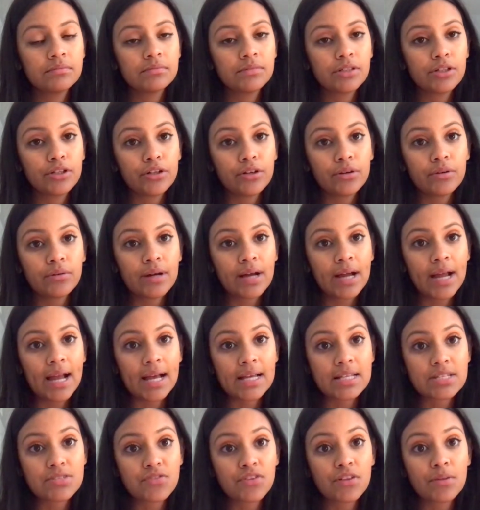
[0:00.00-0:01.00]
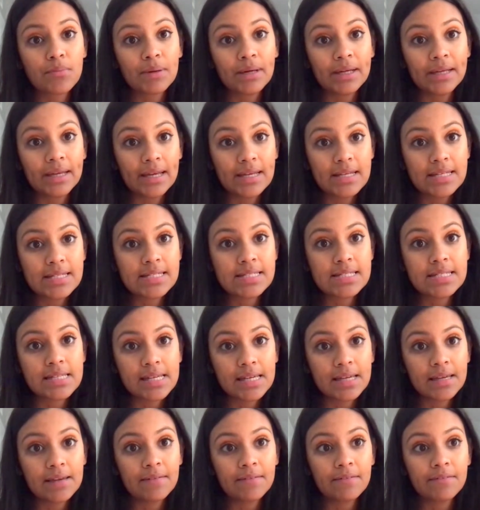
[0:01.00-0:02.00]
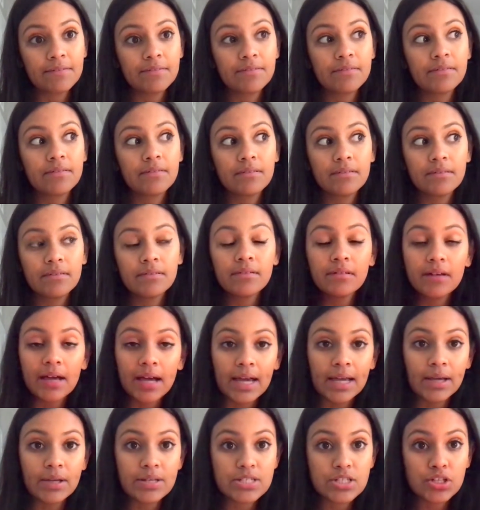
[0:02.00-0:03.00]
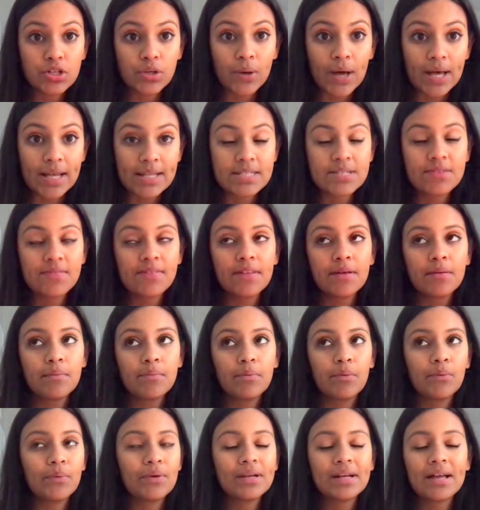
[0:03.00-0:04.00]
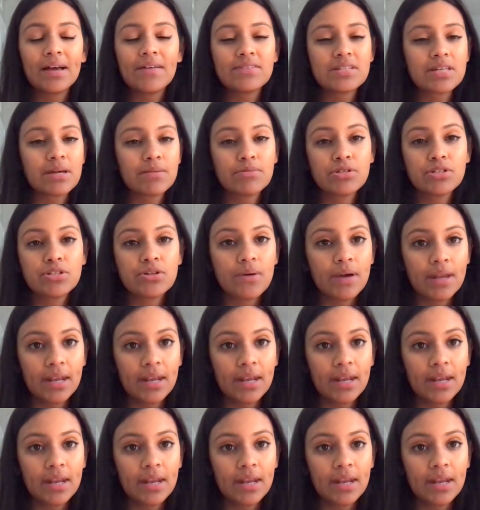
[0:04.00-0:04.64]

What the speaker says: you know, I asked for them again to see if I still asked for them, but we didn't have time to do